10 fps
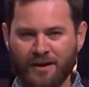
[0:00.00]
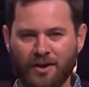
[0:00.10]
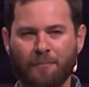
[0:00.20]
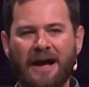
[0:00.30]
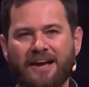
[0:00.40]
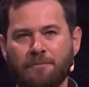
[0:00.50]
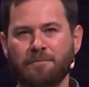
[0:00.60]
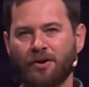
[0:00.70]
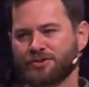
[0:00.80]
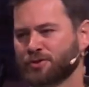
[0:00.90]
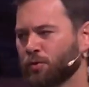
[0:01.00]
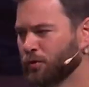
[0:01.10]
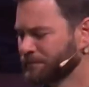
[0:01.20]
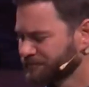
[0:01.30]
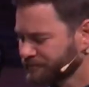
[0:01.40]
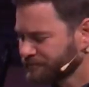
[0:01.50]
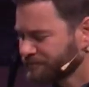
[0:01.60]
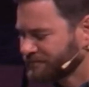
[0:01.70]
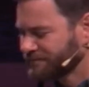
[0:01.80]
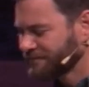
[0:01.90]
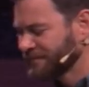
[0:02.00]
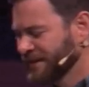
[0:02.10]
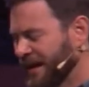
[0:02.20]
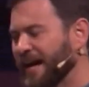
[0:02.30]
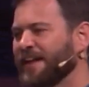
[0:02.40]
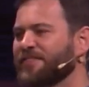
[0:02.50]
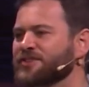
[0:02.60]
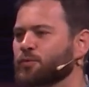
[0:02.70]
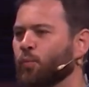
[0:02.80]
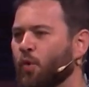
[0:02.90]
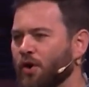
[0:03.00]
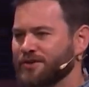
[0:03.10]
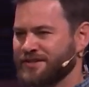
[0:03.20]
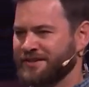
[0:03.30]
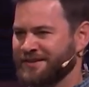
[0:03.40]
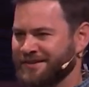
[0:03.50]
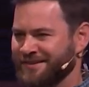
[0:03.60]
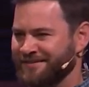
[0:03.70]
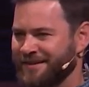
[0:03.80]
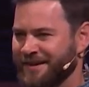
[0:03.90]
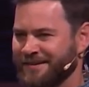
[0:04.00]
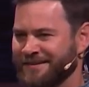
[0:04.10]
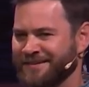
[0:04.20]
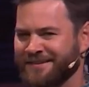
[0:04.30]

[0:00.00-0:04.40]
You know, back in middle school, I had this wart, right?